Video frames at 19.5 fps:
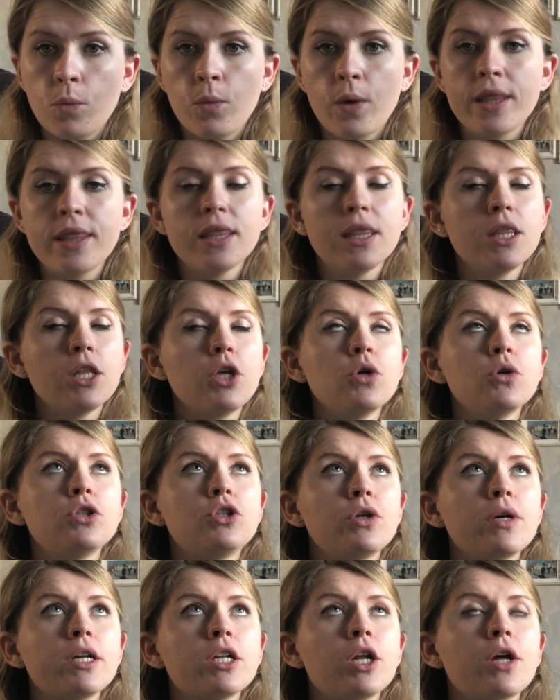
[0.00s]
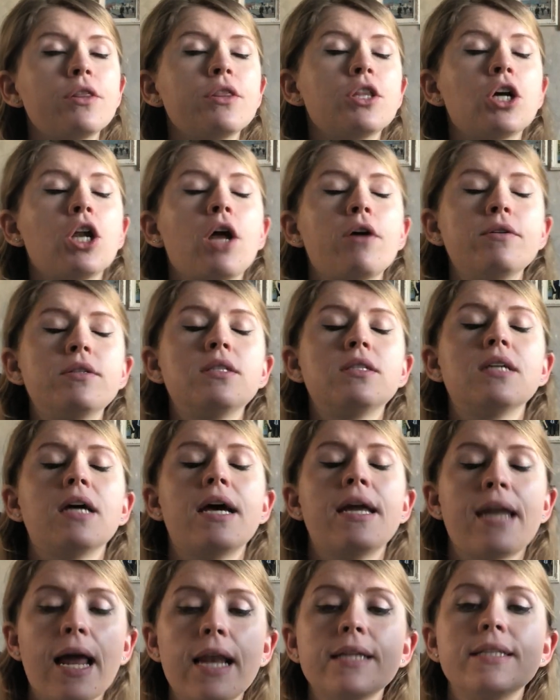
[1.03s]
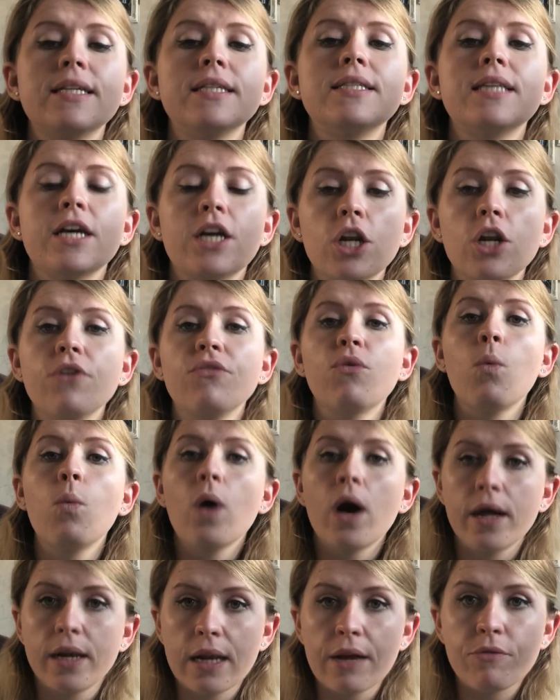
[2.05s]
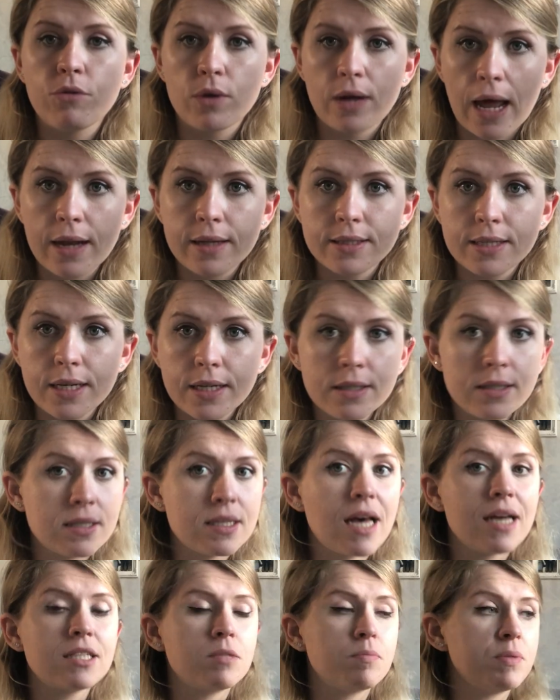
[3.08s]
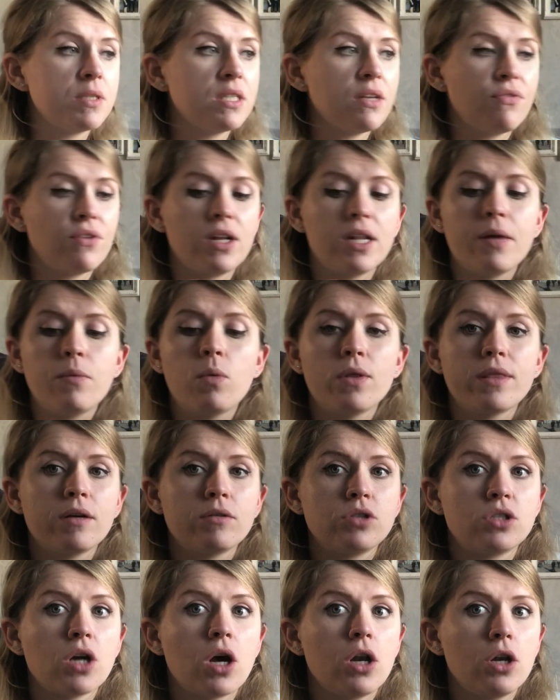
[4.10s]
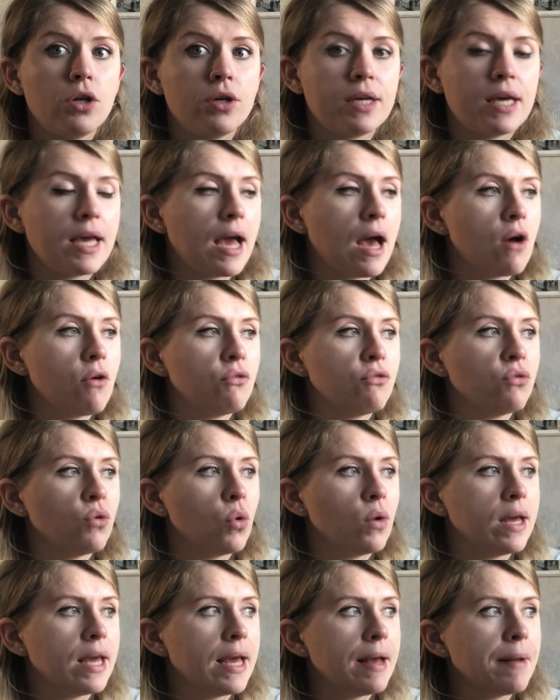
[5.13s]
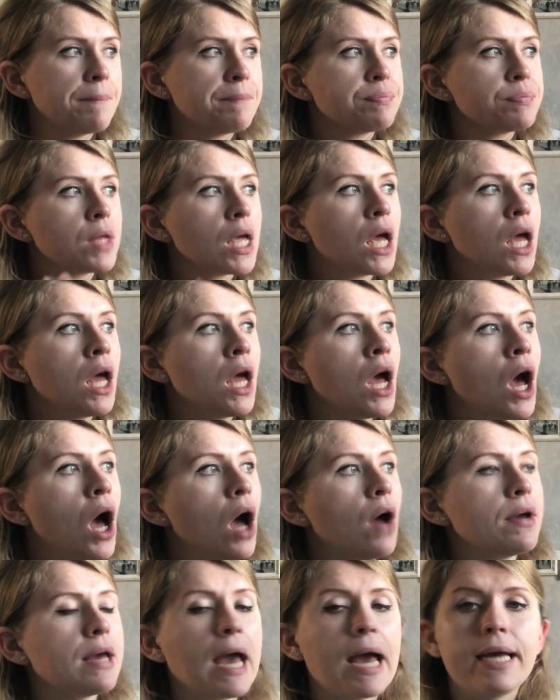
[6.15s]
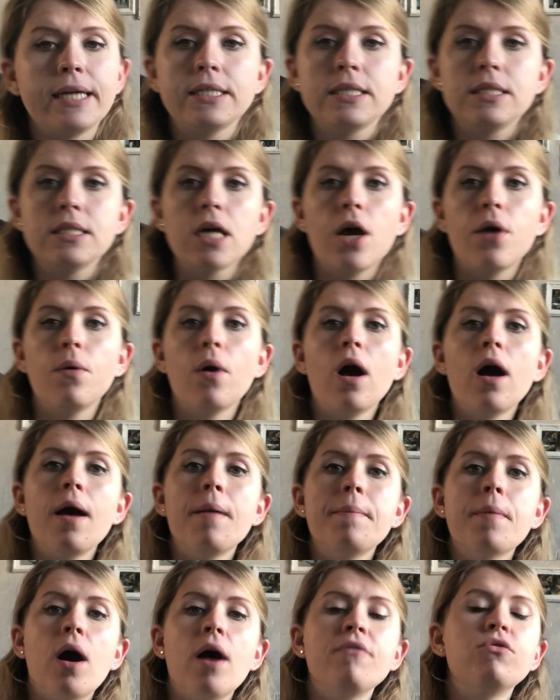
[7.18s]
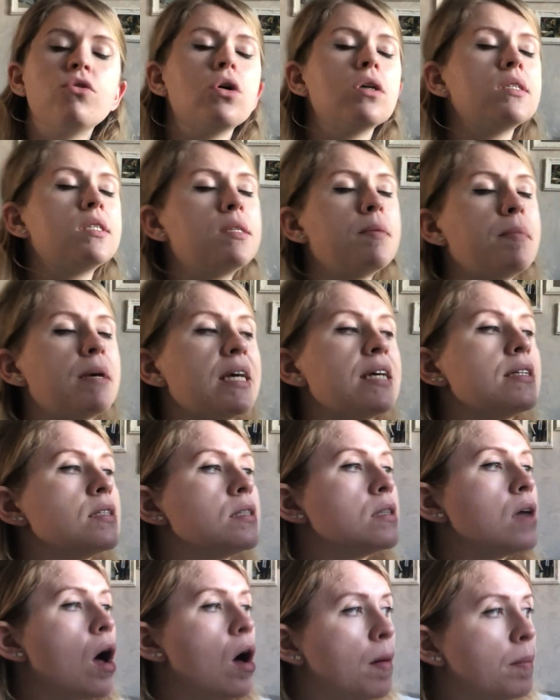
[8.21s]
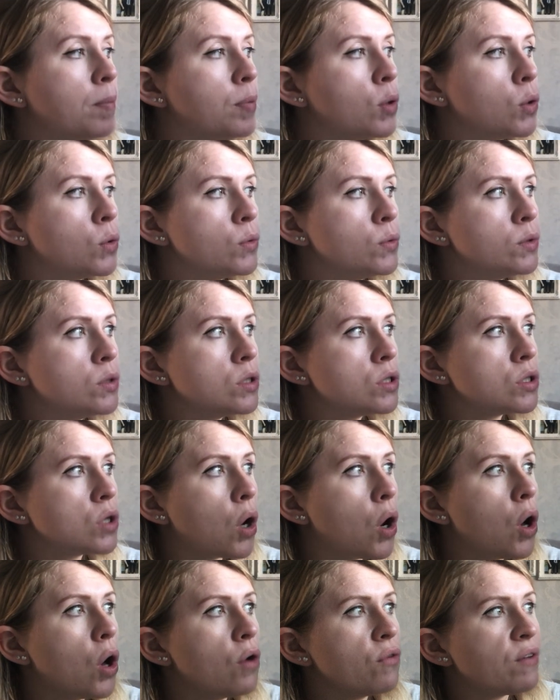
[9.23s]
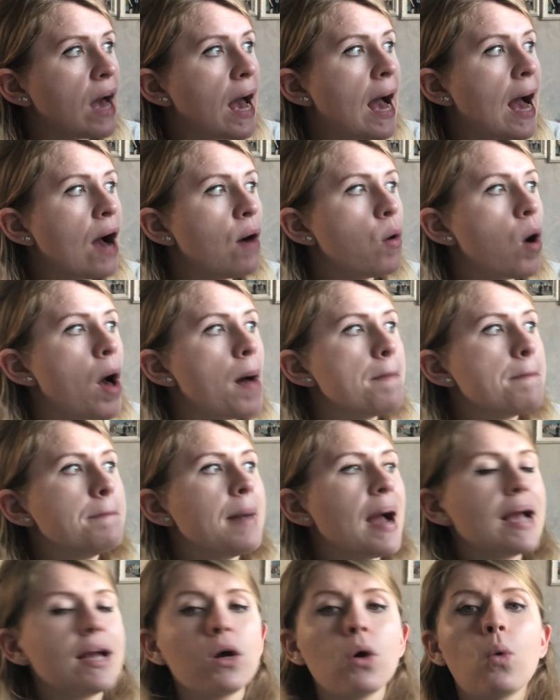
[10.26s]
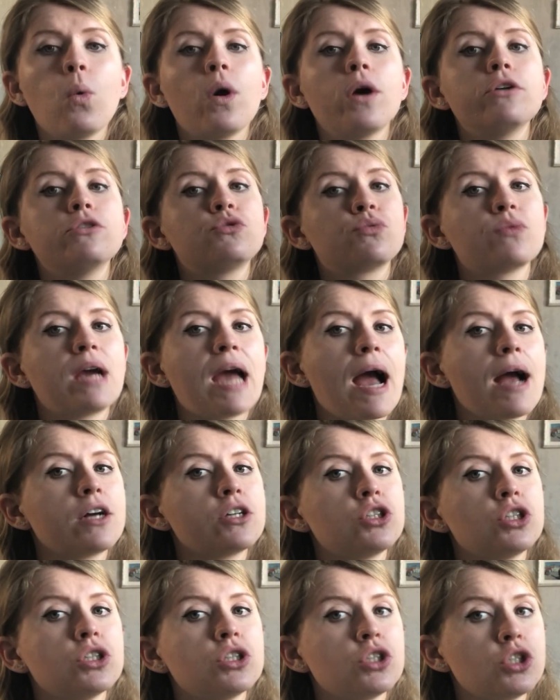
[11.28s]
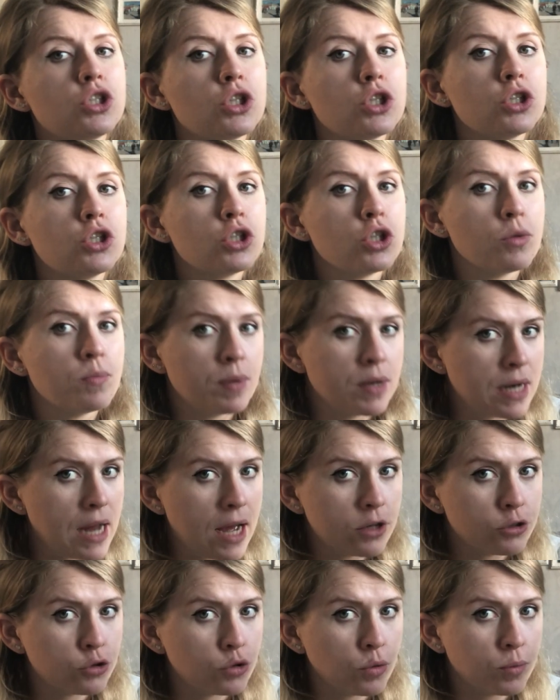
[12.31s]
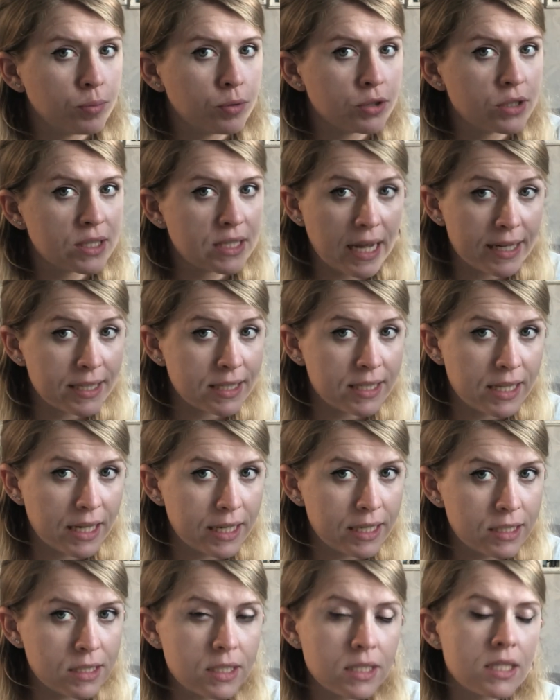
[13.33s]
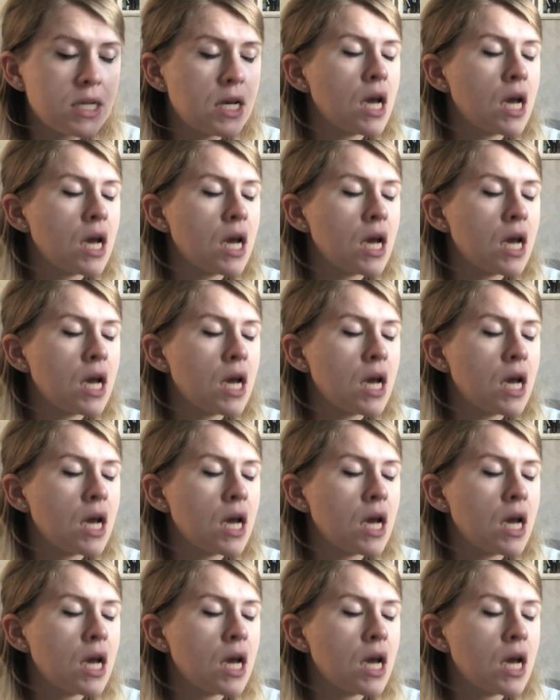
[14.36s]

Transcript: when you're doing the close analysis, they're going to look for word level analysis. That's specifically what they'll start looking out for here. Okay, so I've got some examples of how are Banquo's reactions to the supernatural presented.